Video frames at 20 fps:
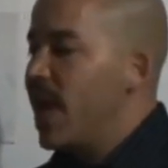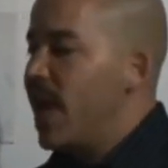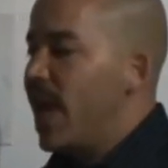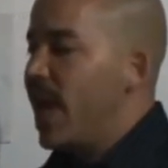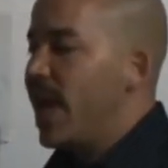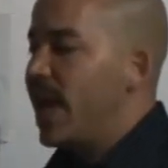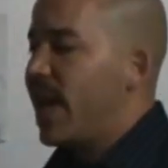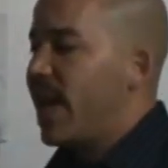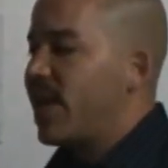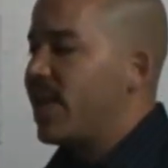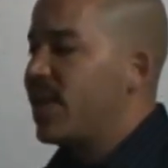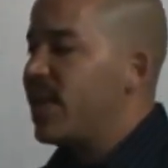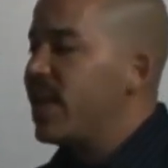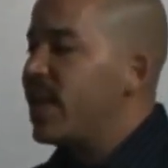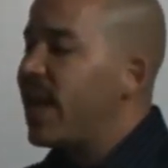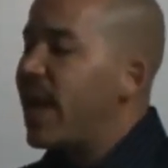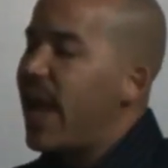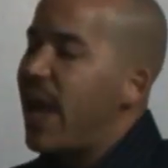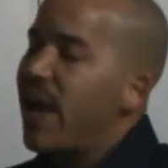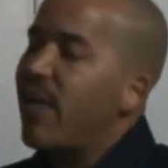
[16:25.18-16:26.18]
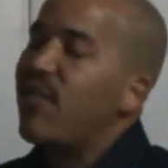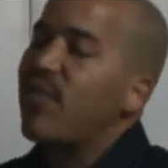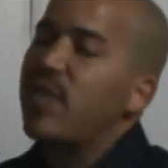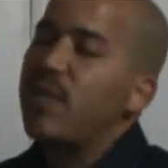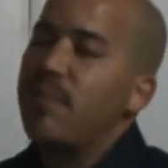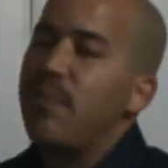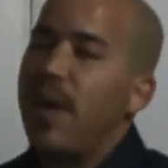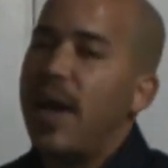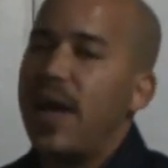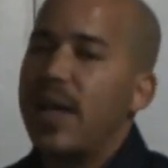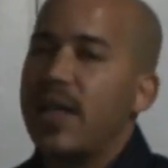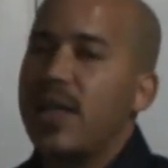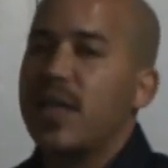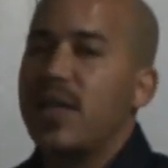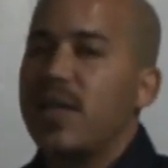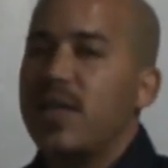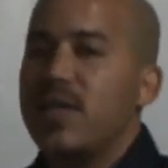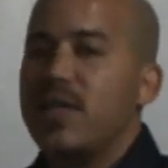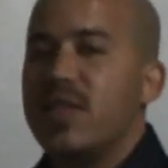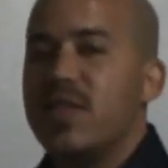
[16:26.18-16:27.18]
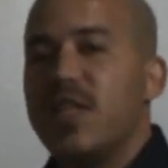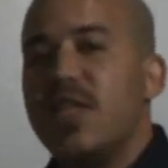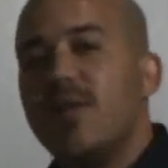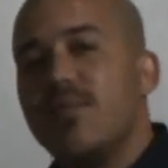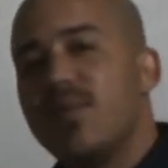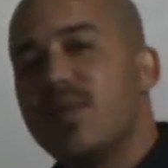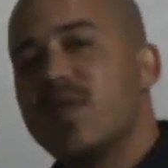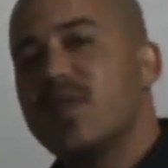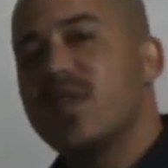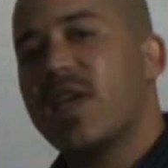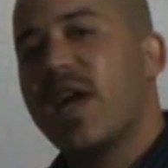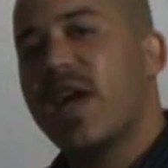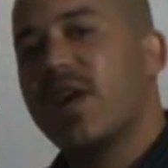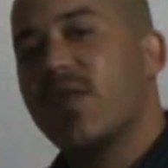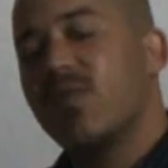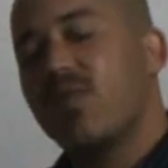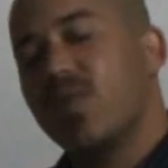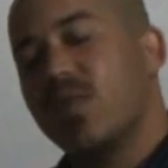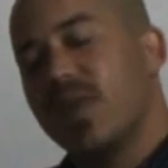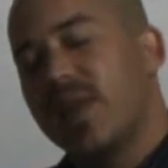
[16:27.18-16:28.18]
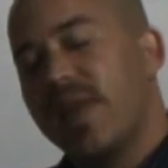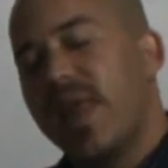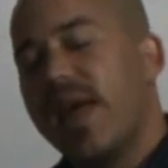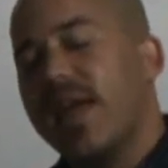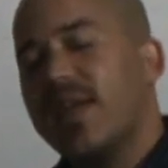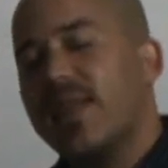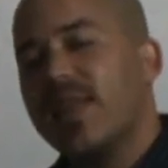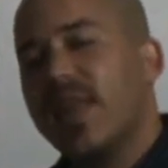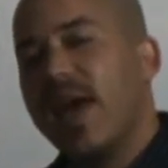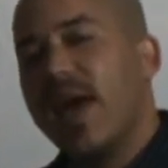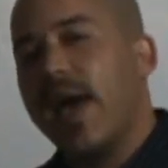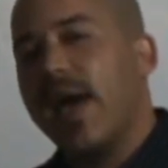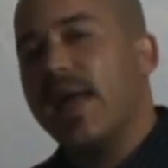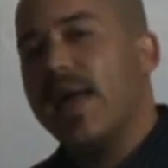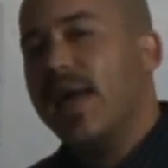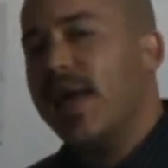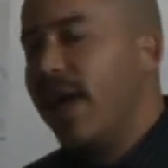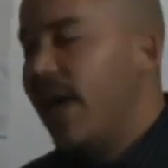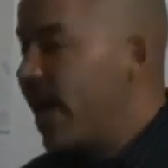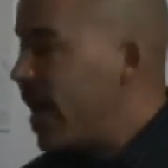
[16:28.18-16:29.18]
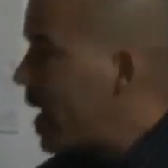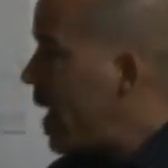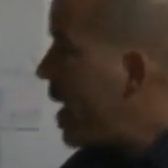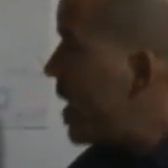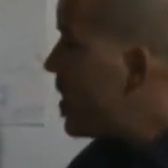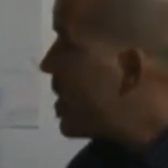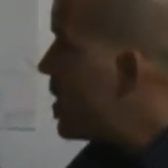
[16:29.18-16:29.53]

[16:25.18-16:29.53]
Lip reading: And I think everybody deep inside would like that. And I